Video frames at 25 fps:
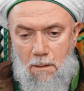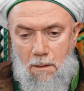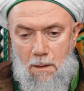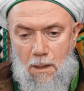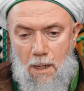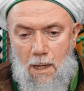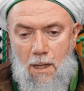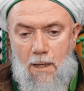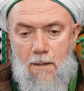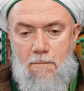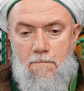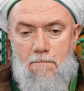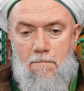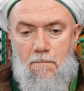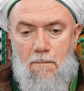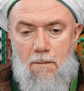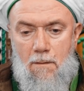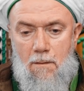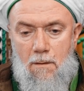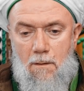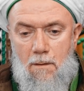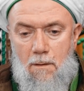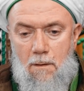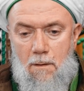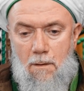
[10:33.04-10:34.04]
aim
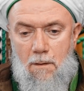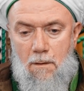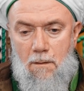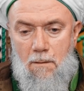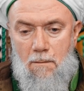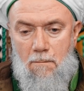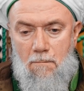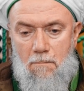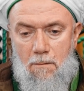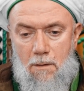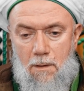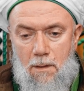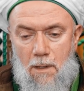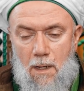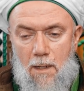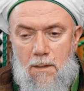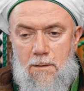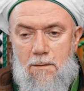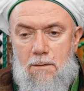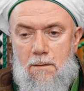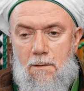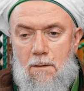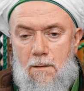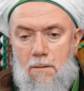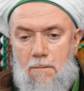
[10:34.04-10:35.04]
we
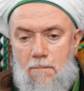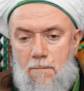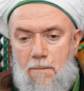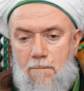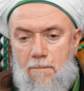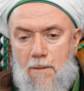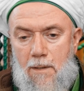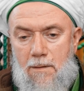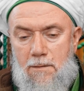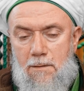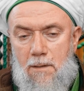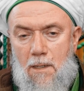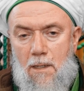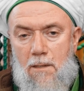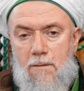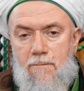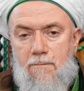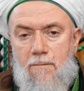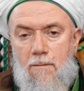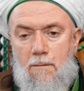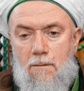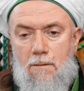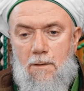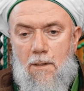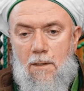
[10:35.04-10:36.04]
must not
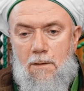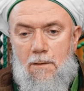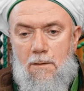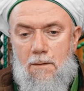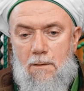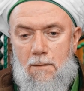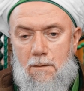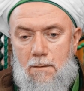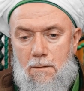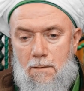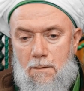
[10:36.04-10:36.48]
forget.